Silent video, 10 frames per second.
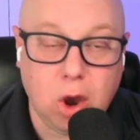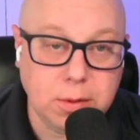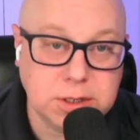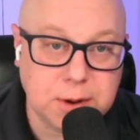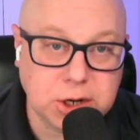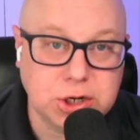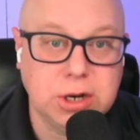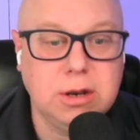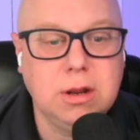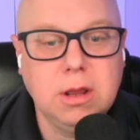
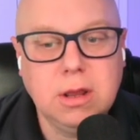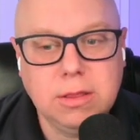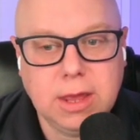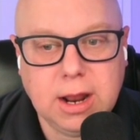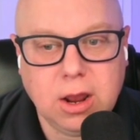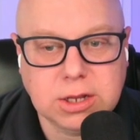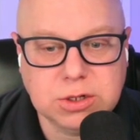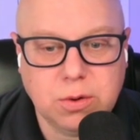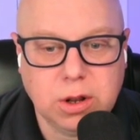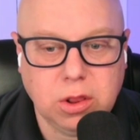inspection, then I
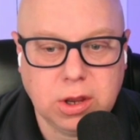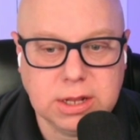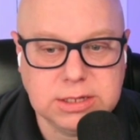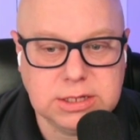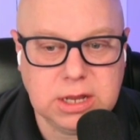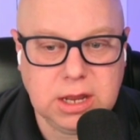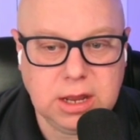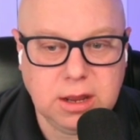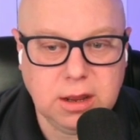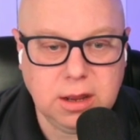also want to look and
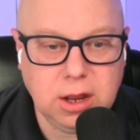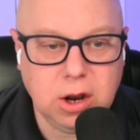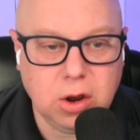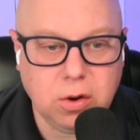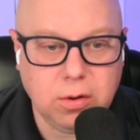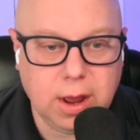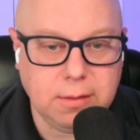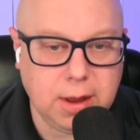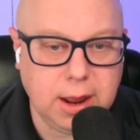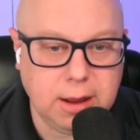see,
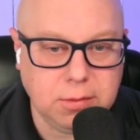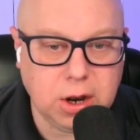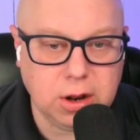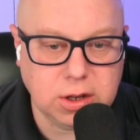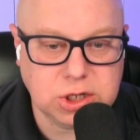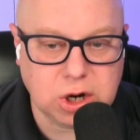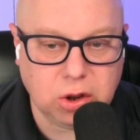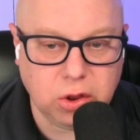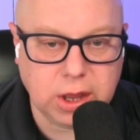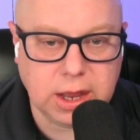I am going to
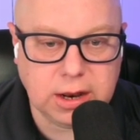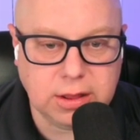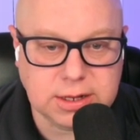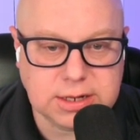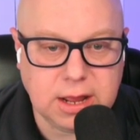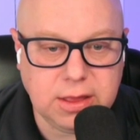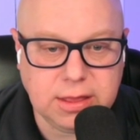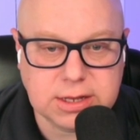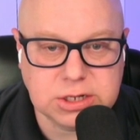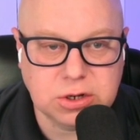start looking into this. I think
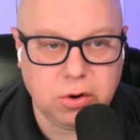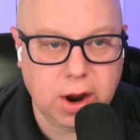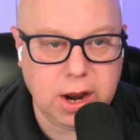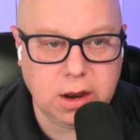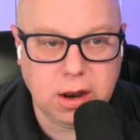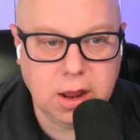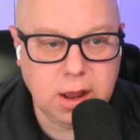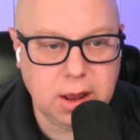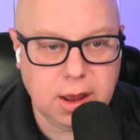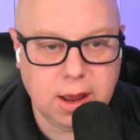this is great.
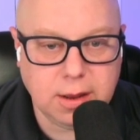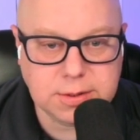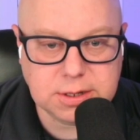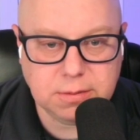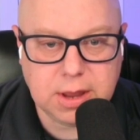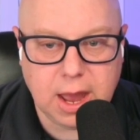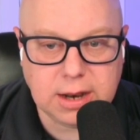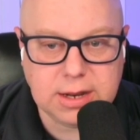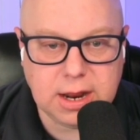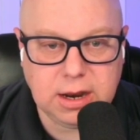Some
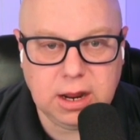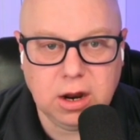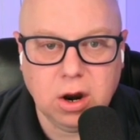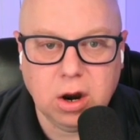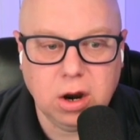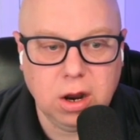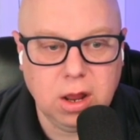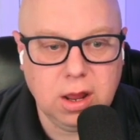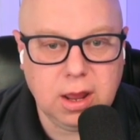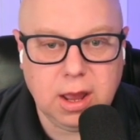content here.
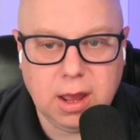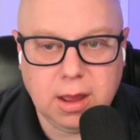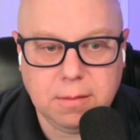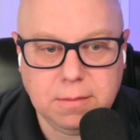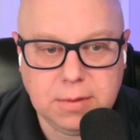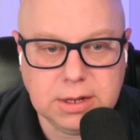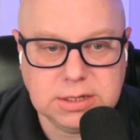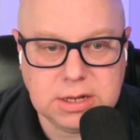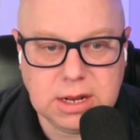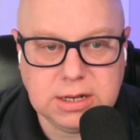
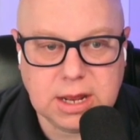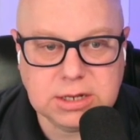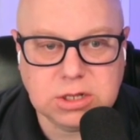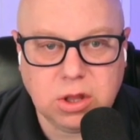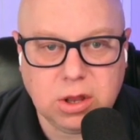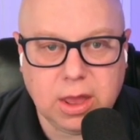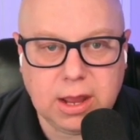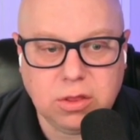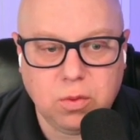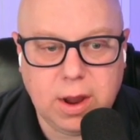It does look
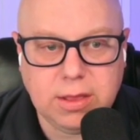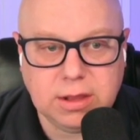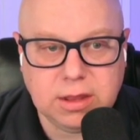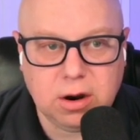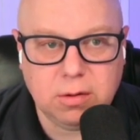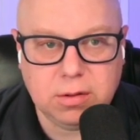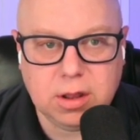like the way that